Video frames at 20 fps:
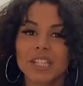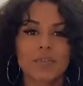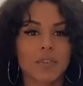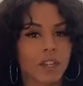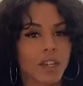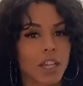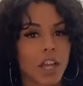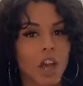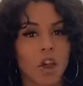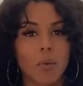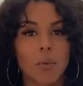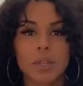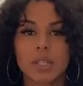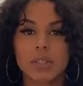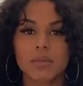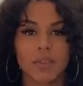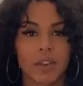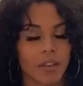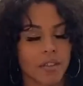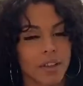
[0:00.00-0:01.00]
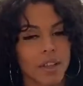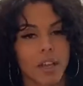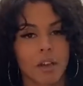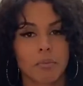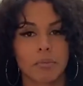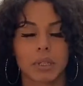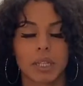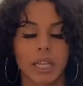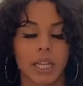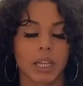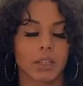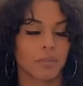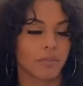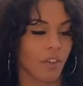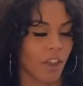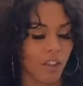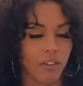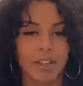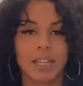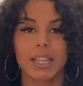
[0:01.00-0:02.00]
video was very unplanned,
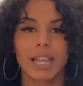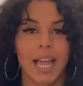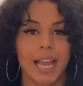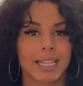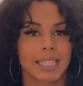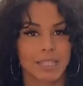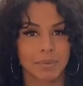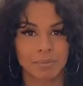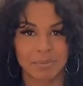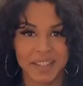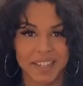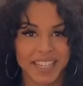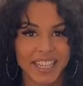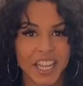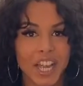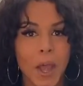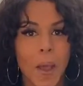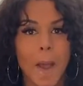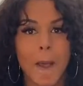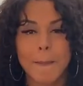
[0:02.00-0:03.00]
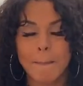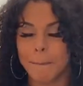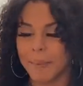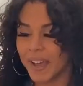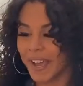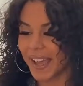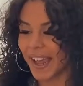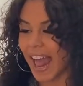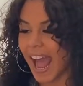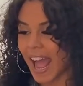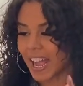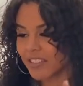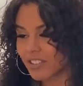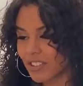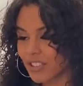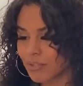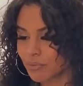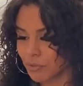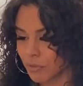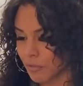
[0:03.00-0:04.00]
very last minute, but I
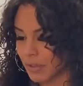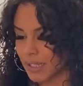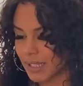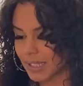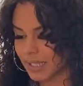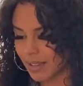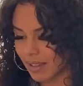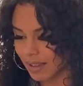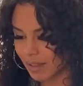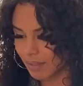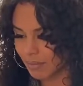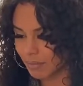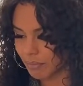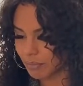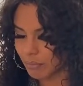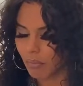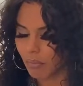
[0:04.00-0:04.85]
just received